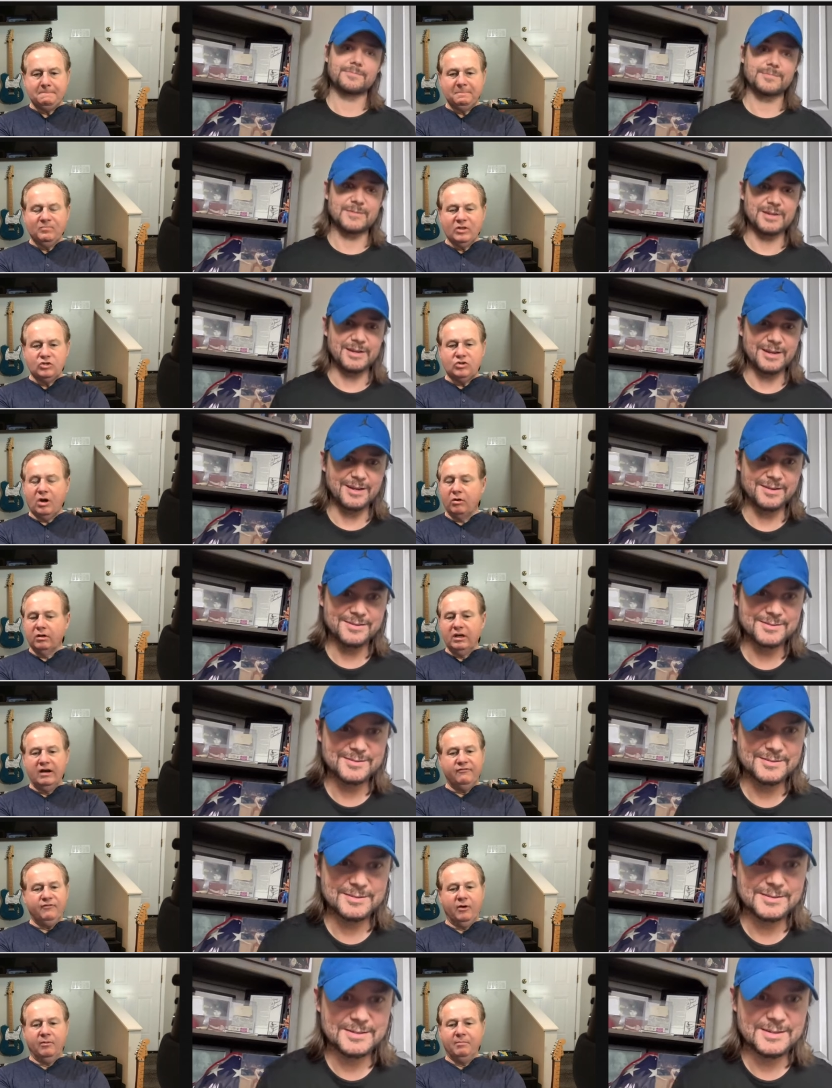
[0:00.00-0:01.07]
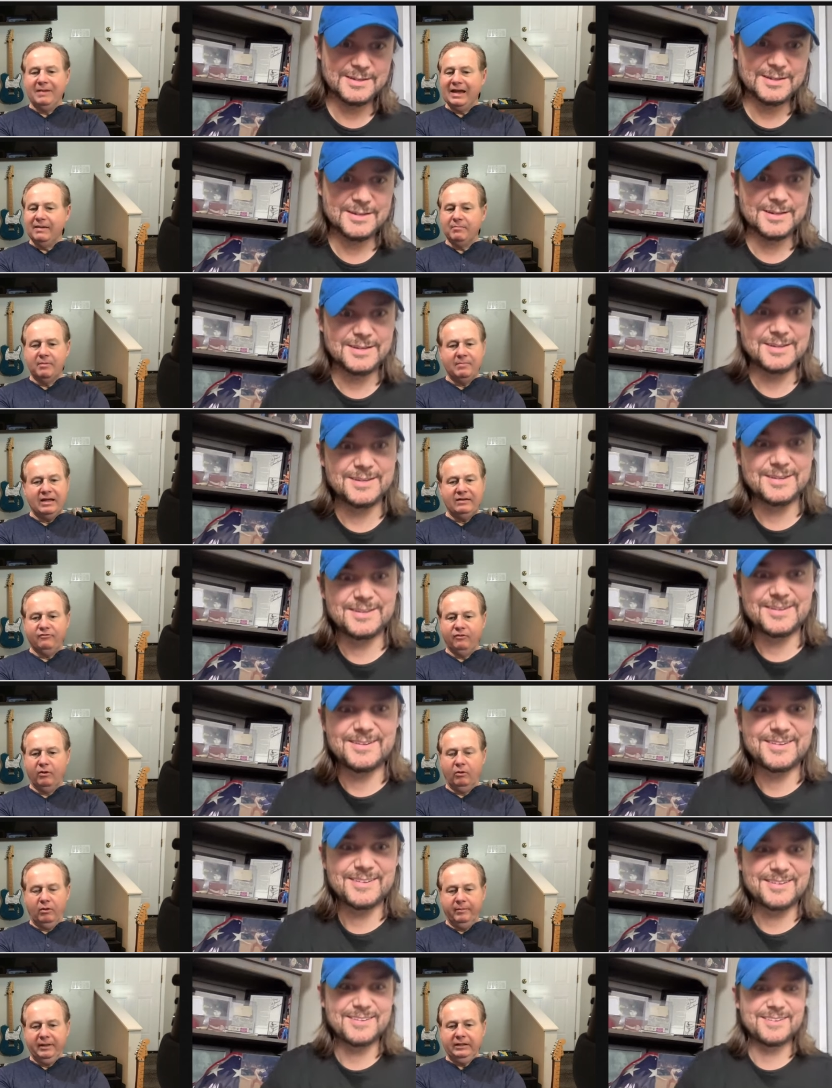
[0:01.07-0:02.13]
Speaker 1: You know? Strong enough for a man, but made for
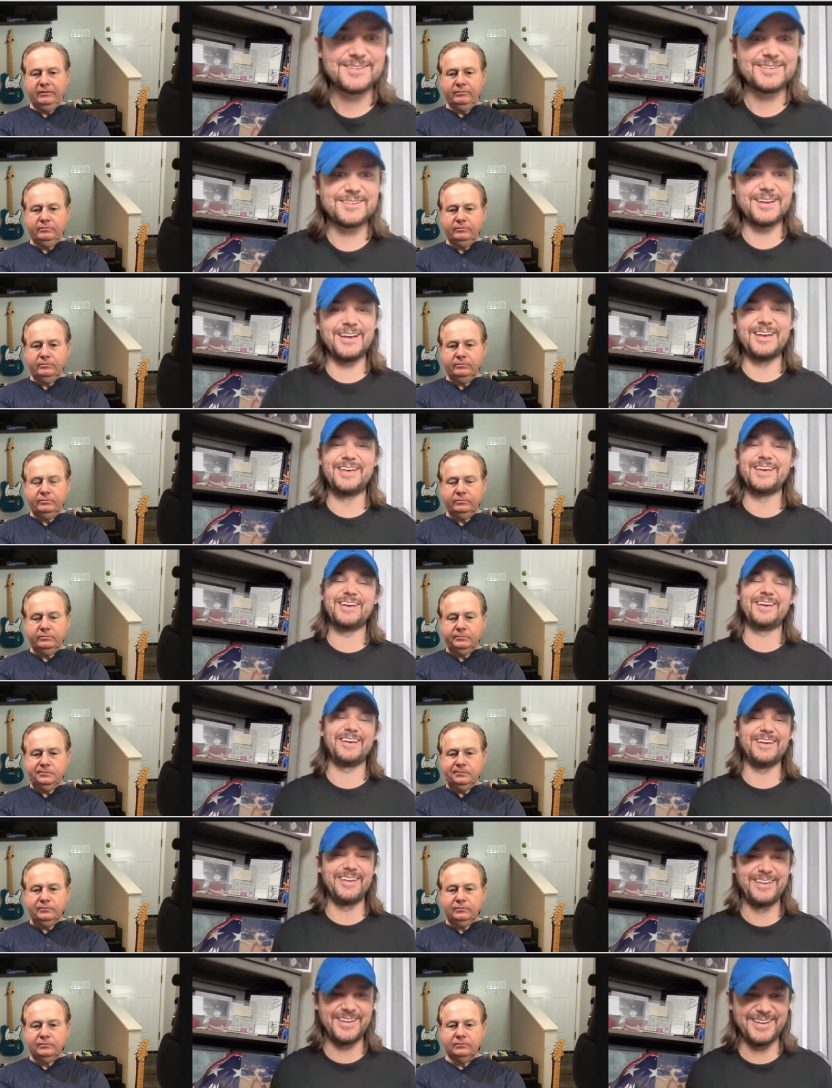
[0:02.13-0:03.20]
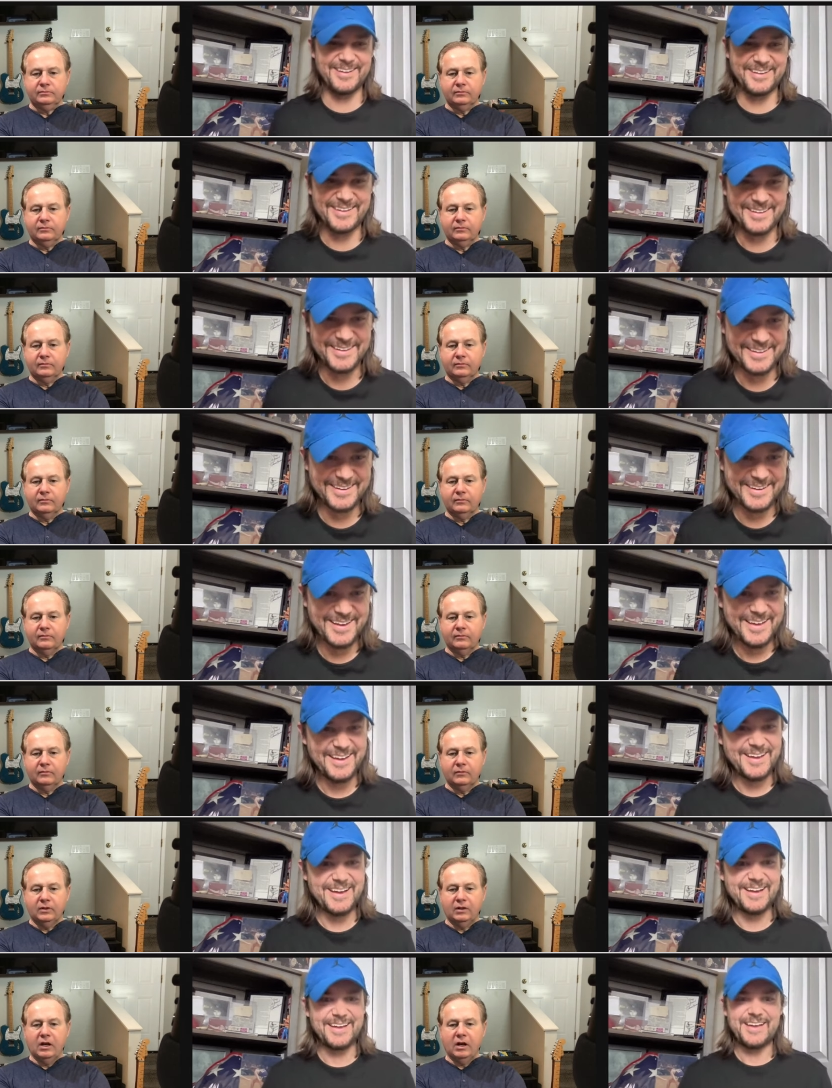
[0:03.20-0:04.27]
a woman. Yeah.
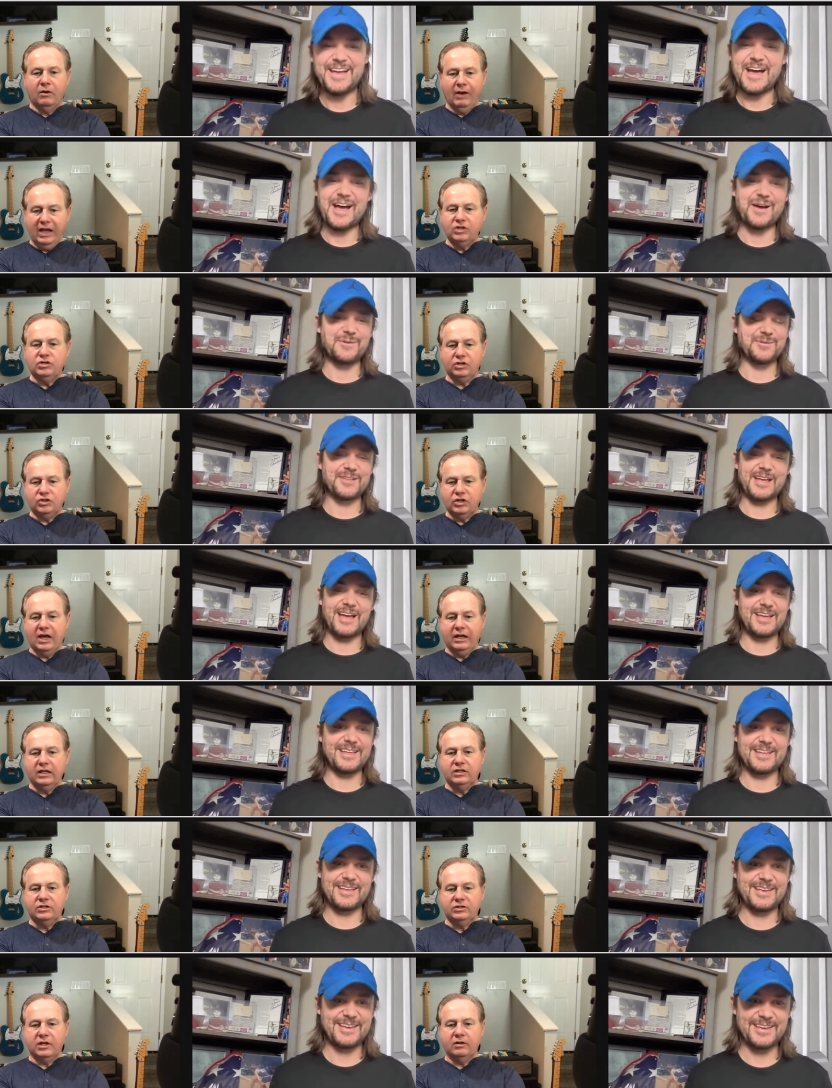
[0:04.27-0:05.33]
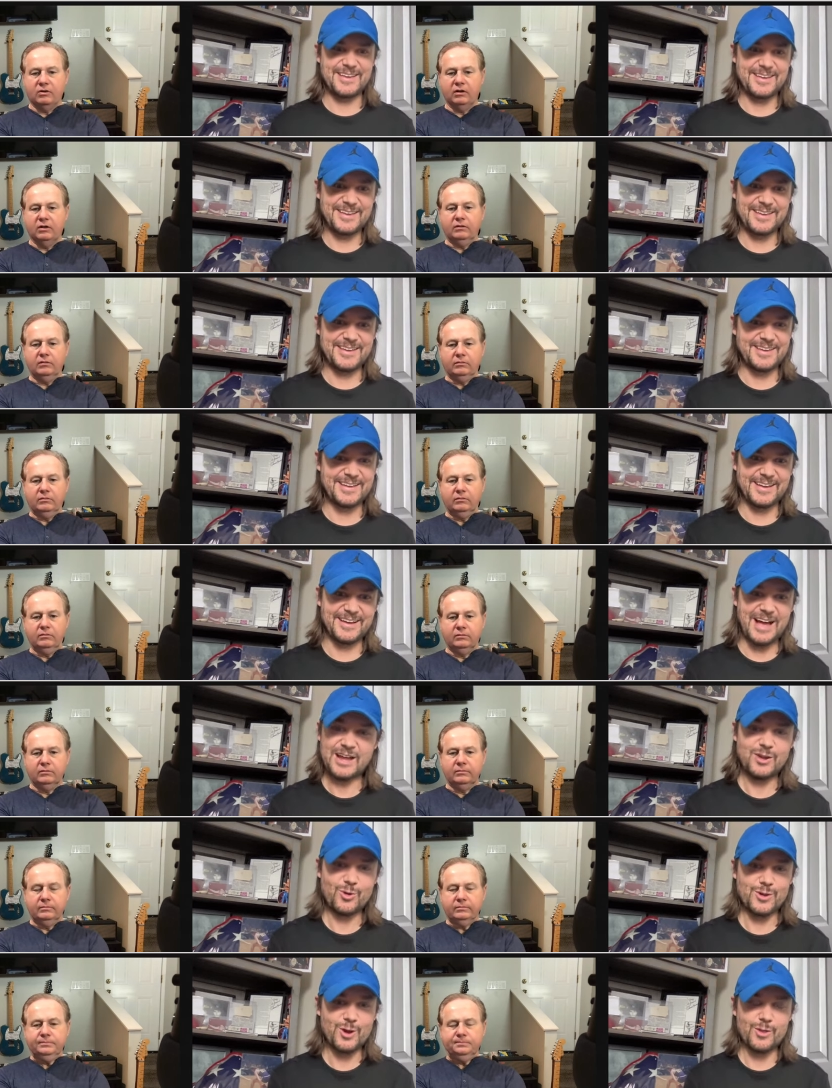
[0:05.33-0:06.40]
you know, ancient Chinese secret.
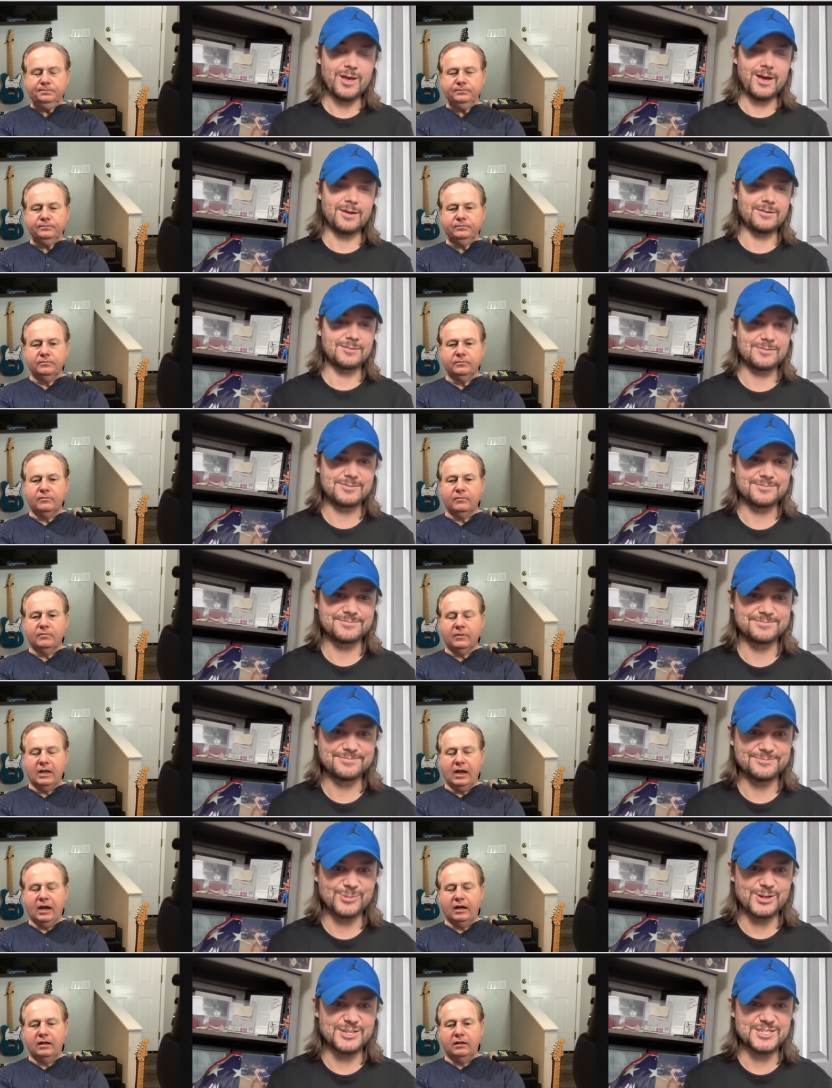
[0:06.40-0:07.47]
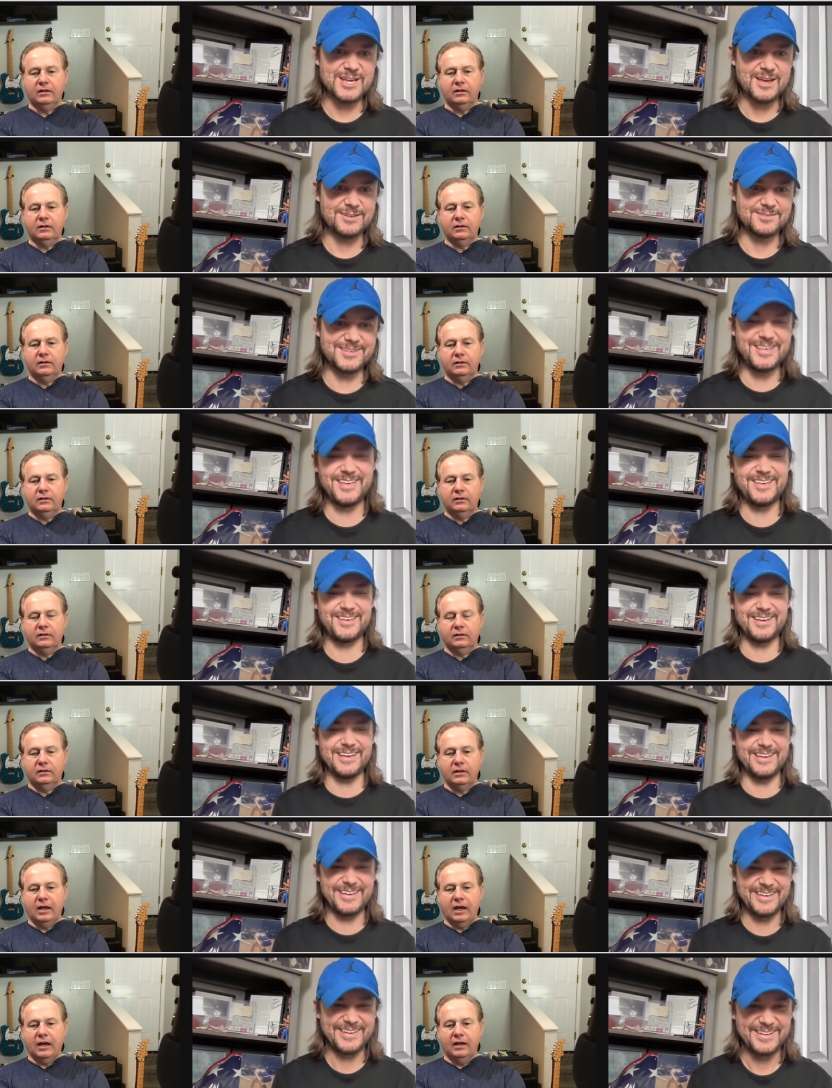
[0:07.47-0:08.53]
Speaker 2: I don't know that. Yeah. What is that?
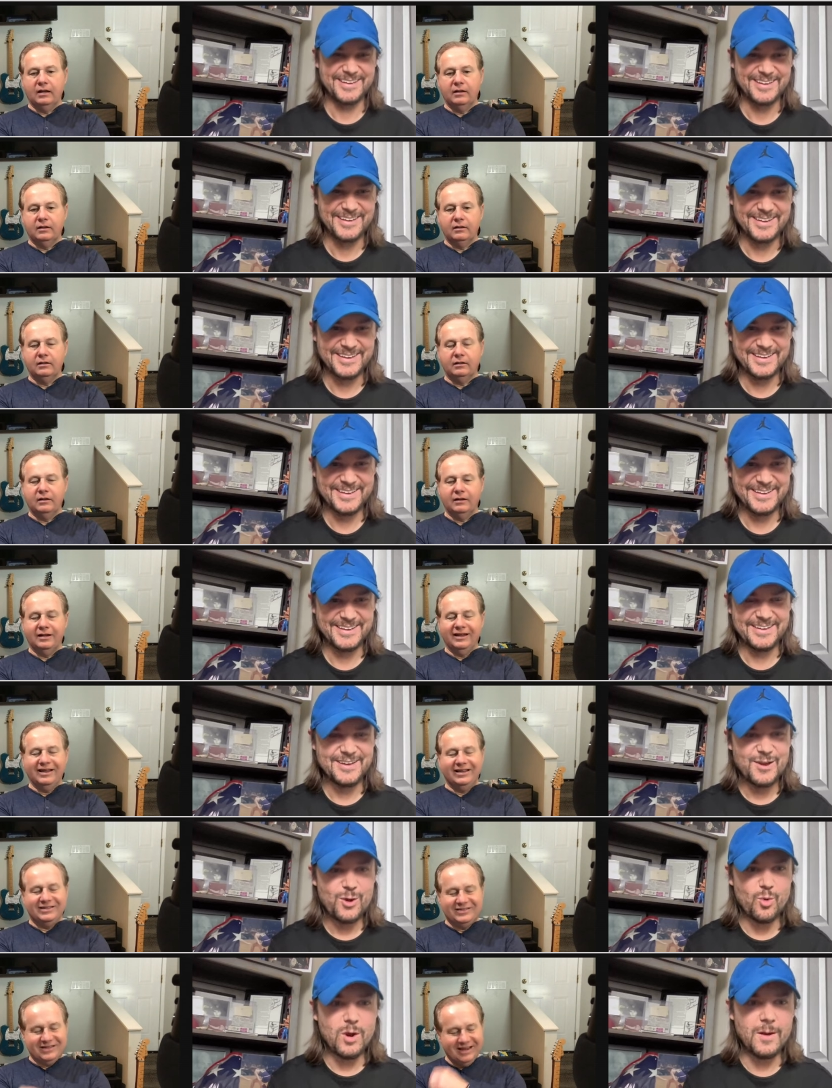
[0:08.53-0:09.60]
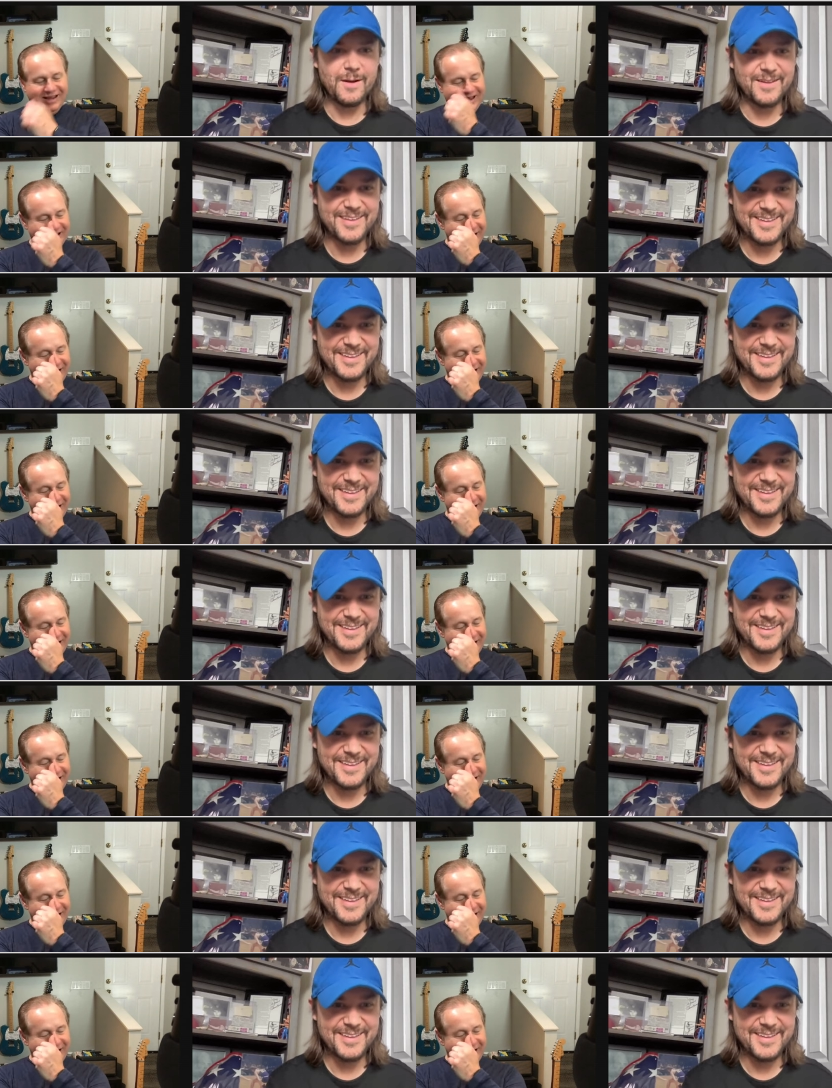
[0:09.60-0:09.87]
Speaker 1: yeah.